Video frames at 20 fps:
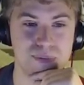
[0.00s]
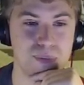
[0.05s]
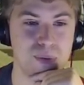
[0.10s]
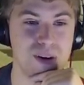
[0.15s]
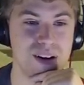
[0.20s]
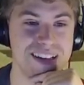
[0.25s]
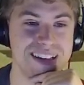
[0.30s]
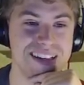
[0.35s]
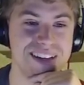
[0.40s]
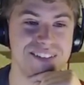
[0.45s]

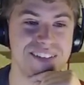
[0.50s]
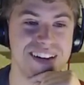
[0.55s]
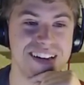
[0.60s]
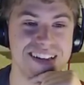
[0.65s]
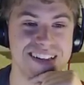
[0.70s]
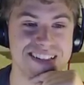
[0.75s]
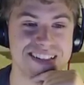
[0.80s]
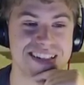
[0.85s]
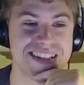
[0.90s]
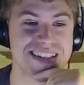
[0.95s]
What even
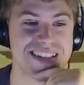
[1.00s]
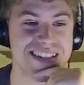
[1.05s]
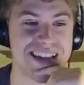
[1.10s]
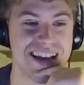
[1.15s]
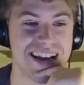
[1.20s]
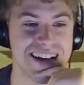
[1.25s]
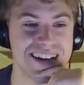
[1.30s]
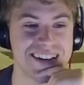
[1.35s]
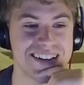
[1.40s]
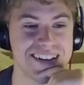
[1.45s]
is this
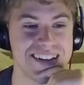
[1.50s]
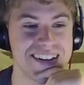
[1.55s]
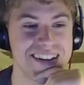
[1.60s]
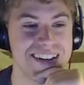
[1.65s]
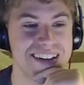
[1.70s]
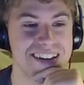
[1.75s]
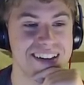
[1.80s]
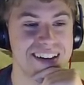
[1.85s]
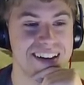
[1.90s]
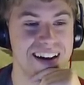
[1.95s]
set?
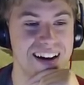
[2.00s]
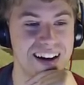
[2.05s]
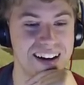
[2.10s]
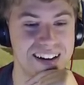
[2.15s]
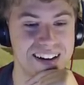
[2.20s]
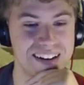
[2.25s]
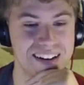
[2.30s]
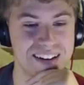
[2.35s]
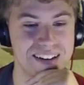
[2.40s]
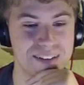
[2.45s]

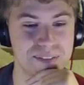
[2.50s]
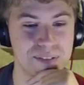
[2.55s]
We're